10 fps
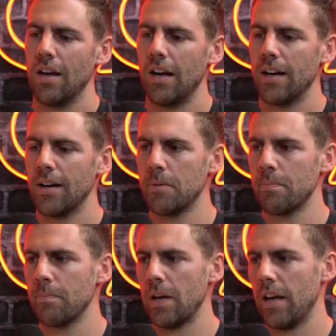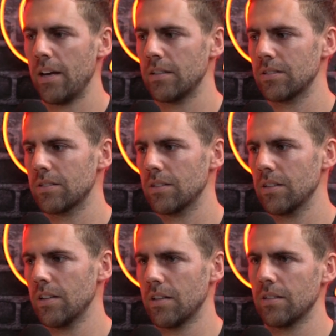and
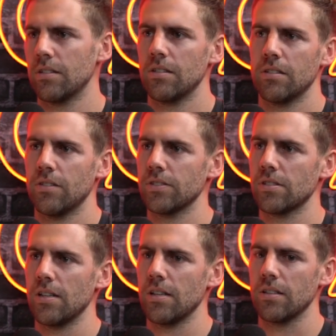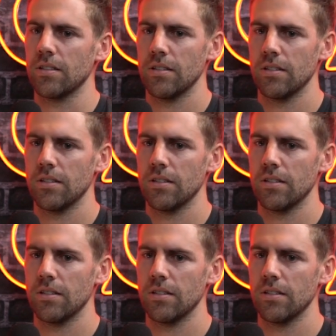yeah, obviously